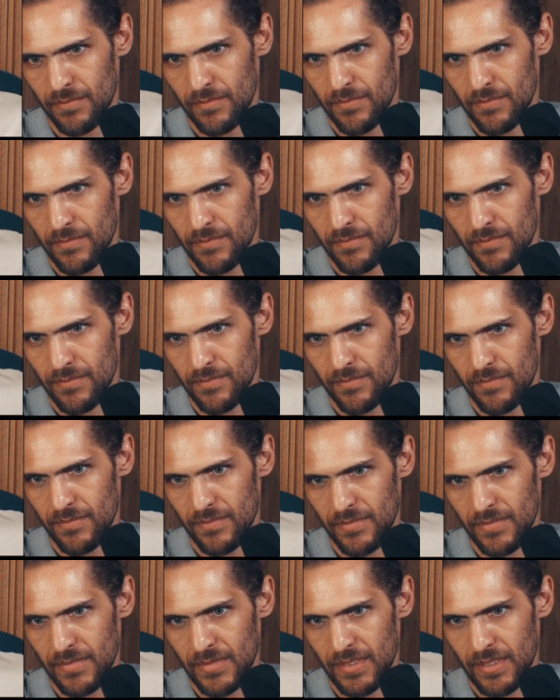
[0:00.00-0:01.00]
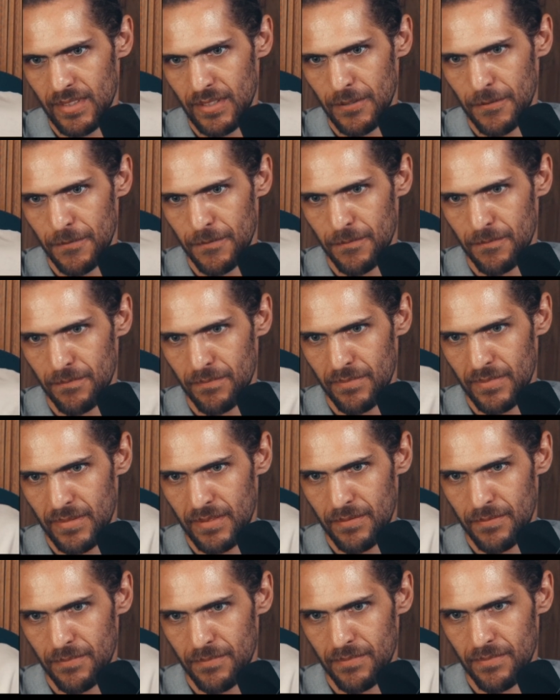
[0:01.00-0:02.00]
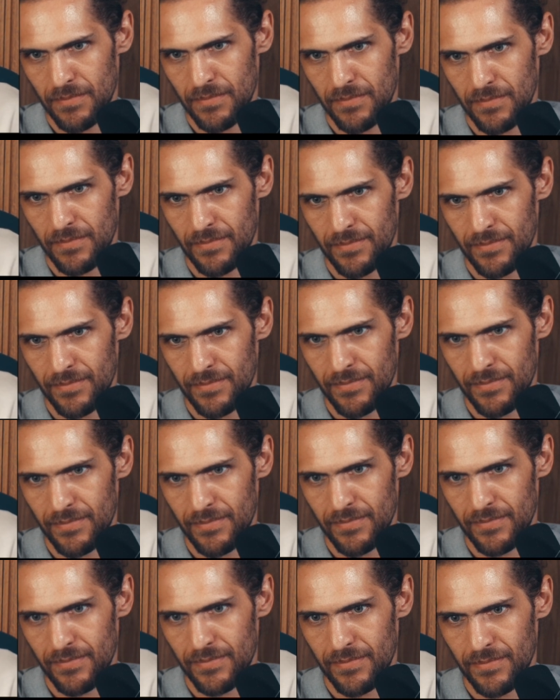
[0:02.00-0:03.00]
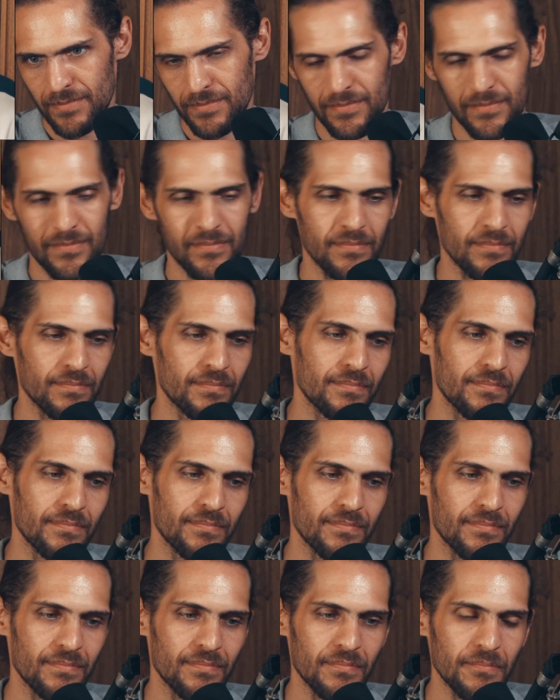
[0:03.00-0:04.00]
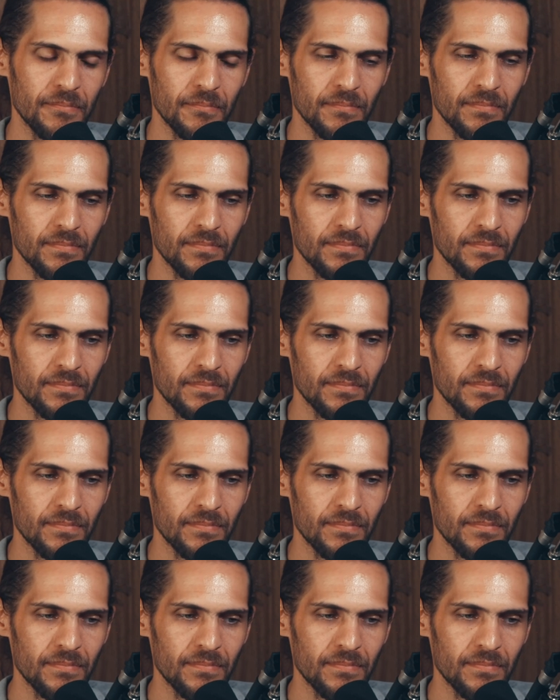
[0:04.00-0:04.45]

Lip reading: [no speech]